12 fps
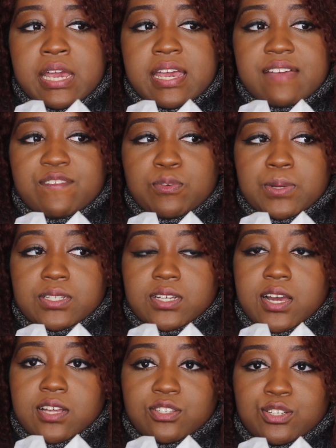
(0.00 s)
if you've been to
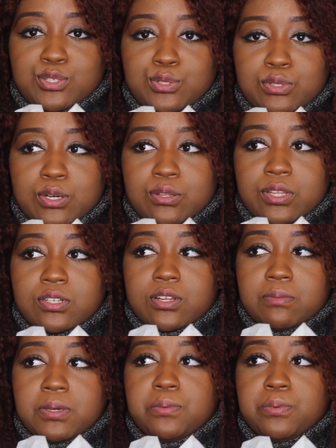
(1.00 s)
concerts, you know there's
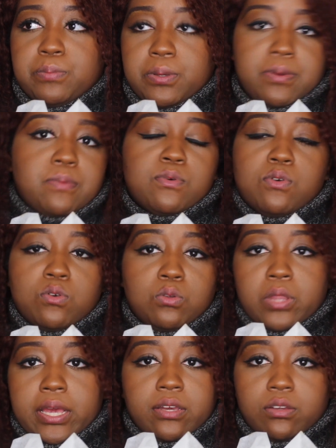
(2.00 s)
gonna be people who
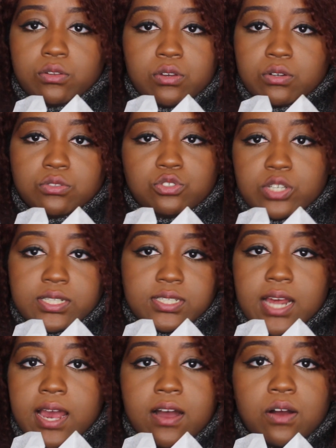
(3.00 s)
like, you know, dress
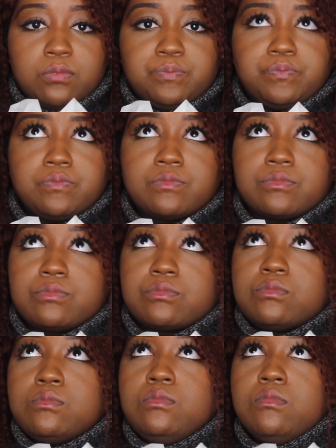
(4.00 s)
down
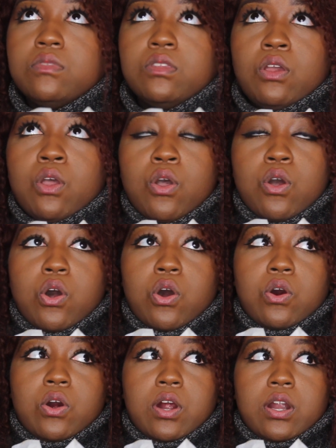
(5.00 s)

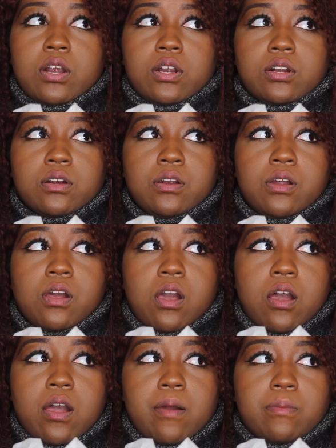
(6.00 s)
or
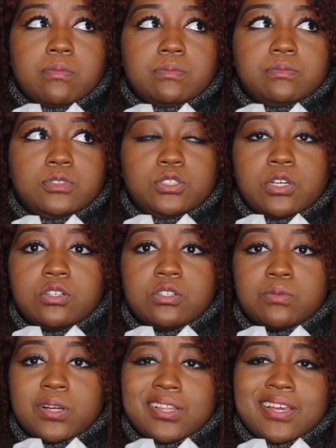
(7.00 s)
you know, just
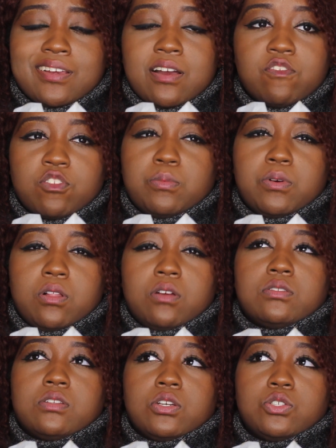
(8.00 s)
wear like comfortable
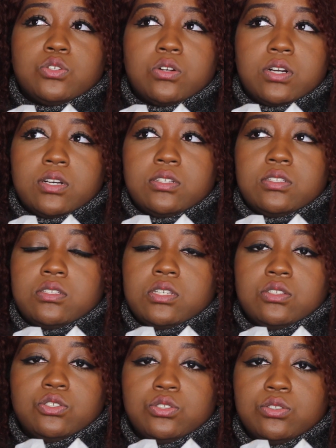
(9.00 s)
clothes like shorts,
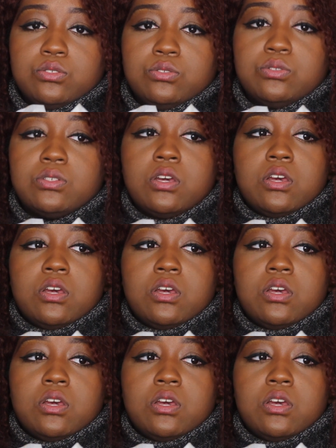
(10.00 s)
tennis shoes,